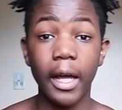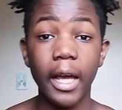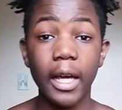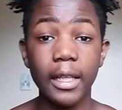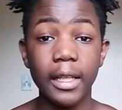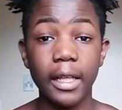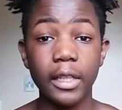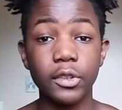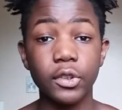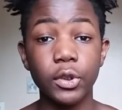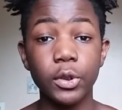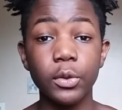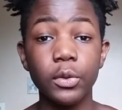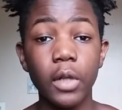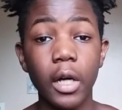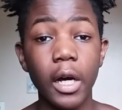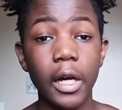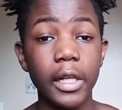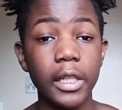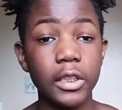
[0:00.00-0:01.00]
I had like
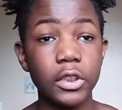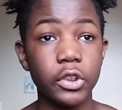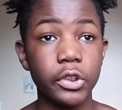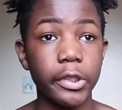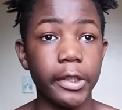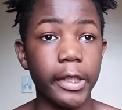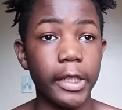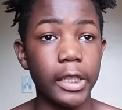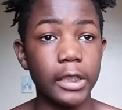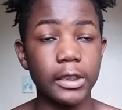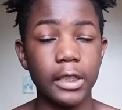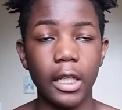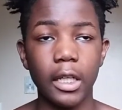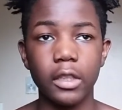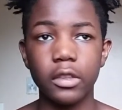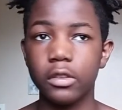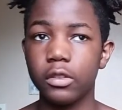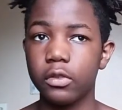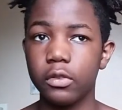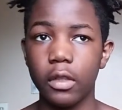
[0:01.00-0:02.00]
200 dresses.
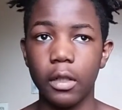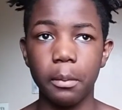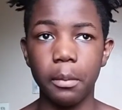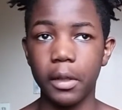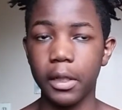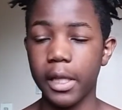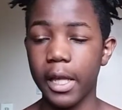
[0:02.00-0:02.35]
I swear, bro.